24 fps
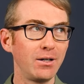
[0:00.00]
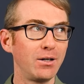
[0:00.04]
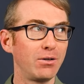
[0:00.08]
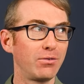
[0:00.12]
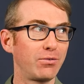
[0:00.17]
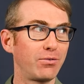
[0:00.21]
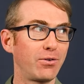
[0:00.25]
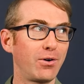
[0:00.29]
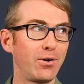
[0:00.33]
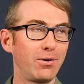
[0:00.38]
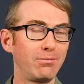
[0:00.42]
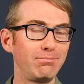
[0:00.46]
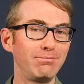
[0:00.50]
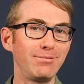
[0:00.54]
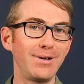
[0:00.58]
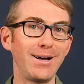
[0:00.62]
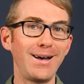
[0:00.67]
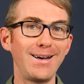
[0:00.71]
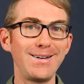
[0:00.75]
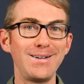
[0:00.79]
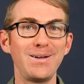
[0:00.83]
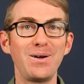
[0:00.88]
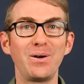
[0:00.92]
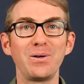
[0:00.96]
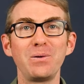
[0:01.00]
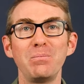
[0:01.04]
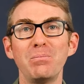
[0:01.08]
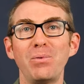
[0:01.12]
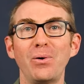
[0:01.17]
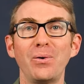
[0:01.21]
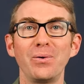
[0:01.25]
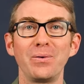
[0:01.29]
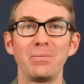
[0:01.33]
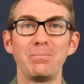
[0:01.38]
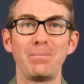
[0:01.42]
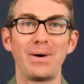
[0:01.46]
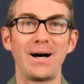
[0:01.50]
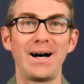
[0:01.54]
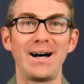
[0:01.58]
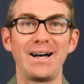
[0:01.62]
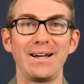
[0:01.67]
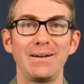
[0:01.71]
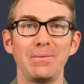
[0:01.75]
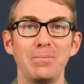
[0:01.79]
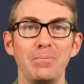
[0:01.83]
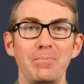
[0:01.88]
from a non-important part.